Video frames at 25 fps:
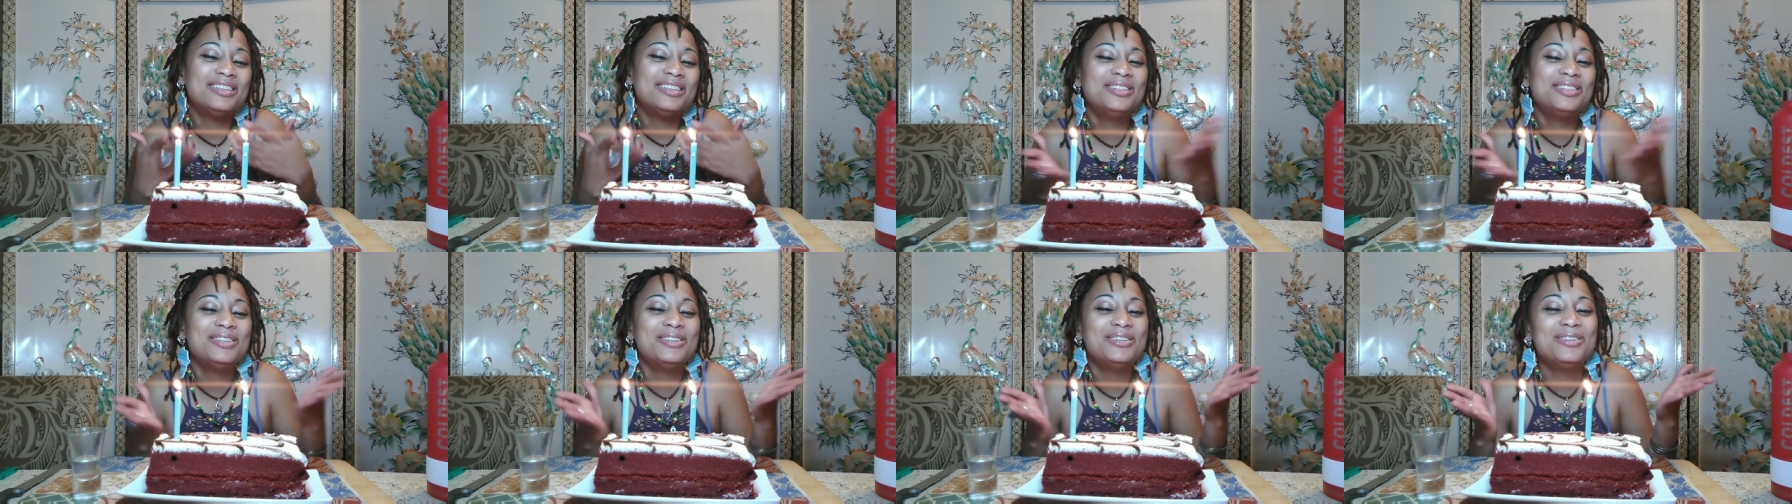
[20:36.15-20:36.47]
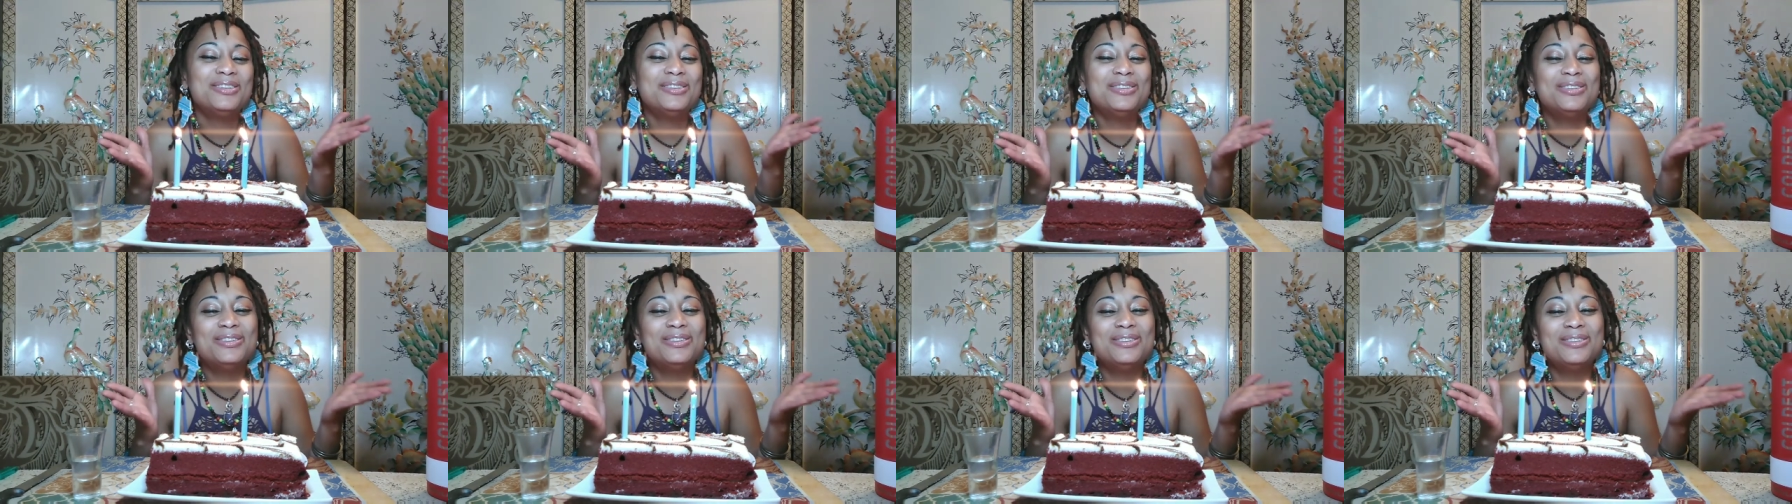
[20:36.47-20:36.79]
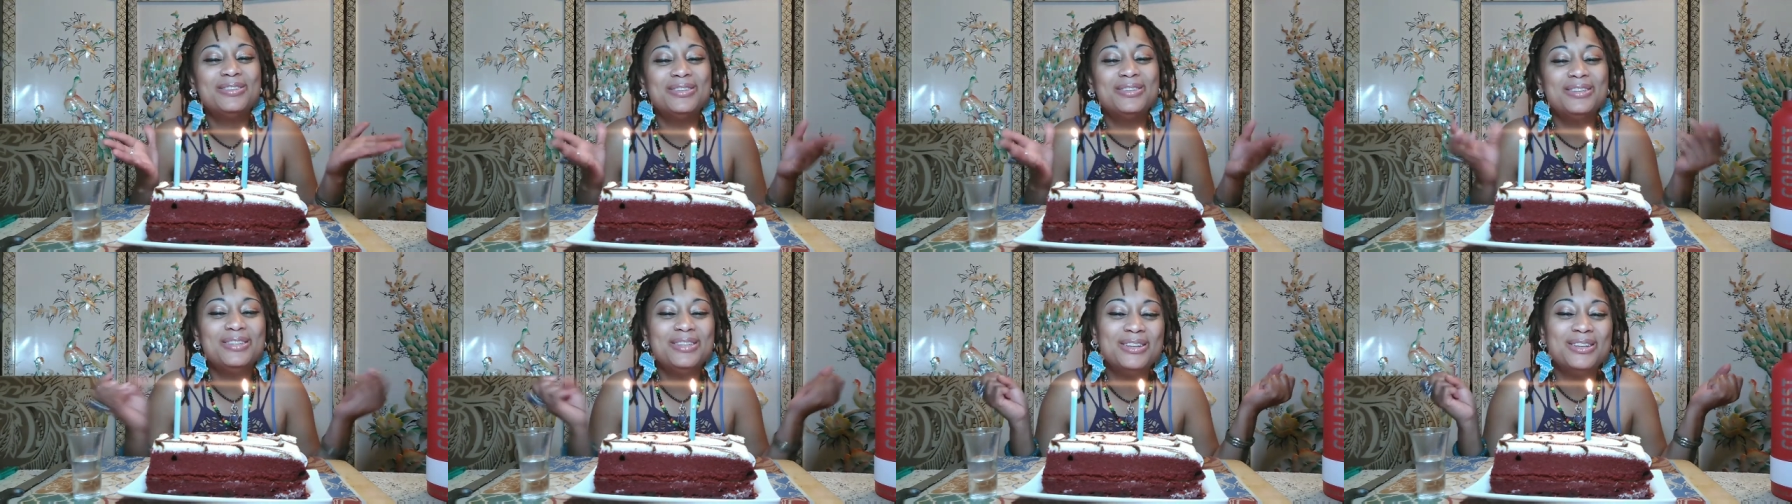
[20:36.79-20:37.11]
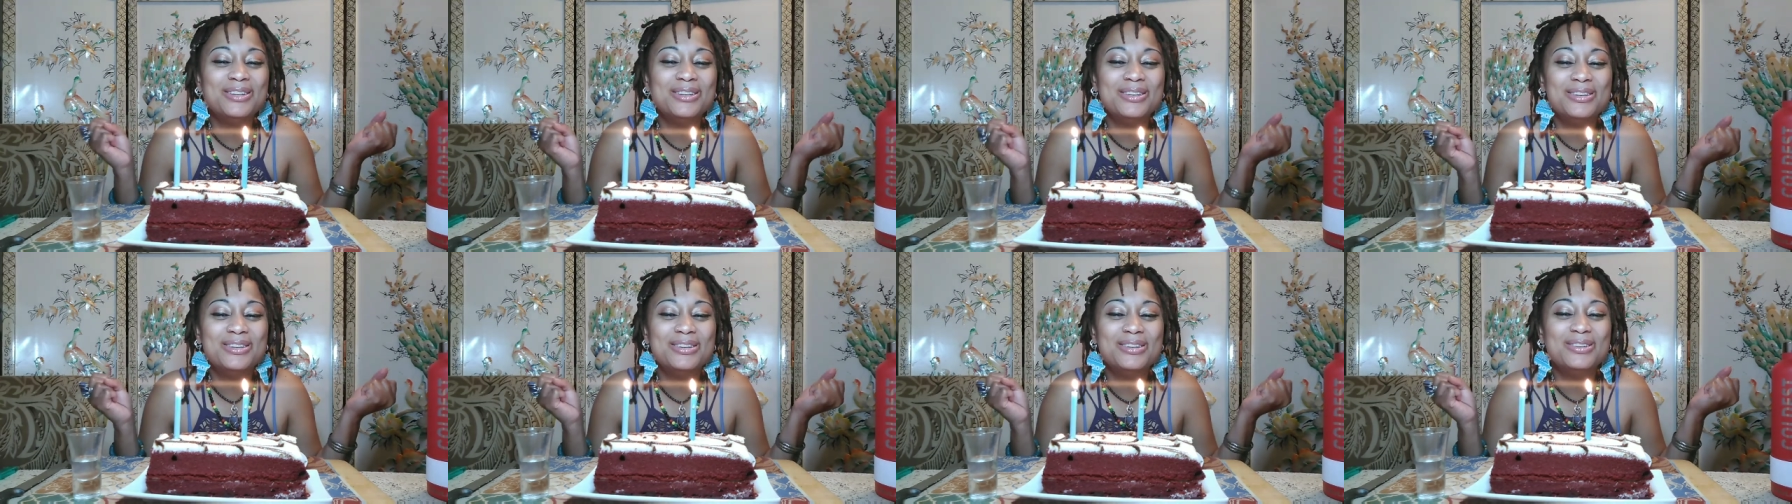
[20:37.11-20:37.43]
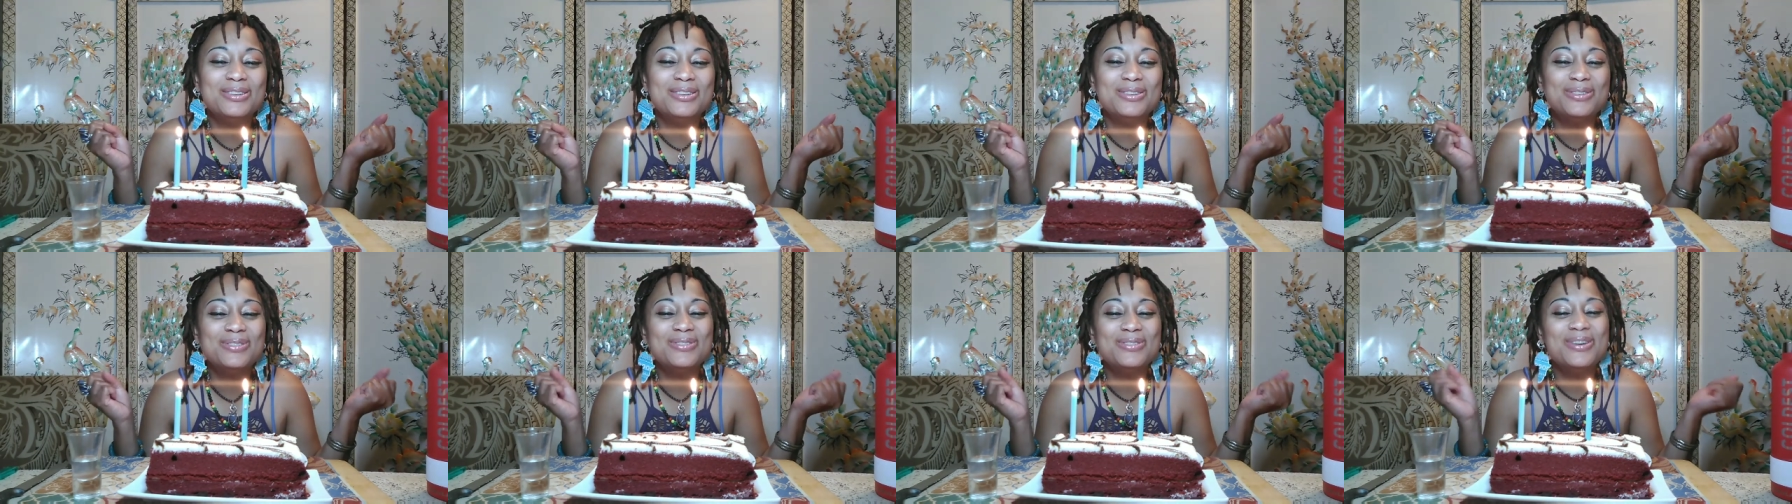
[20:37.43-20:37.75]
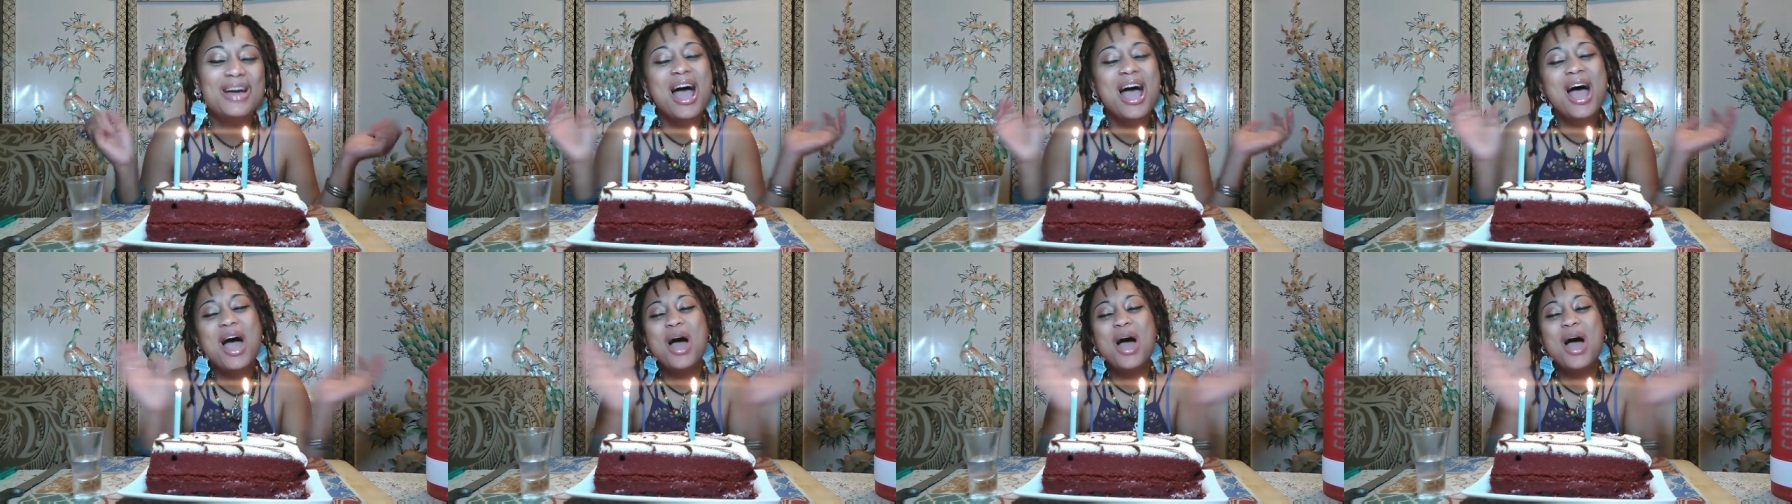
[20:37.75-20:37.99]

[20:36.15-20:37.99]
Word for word: to you.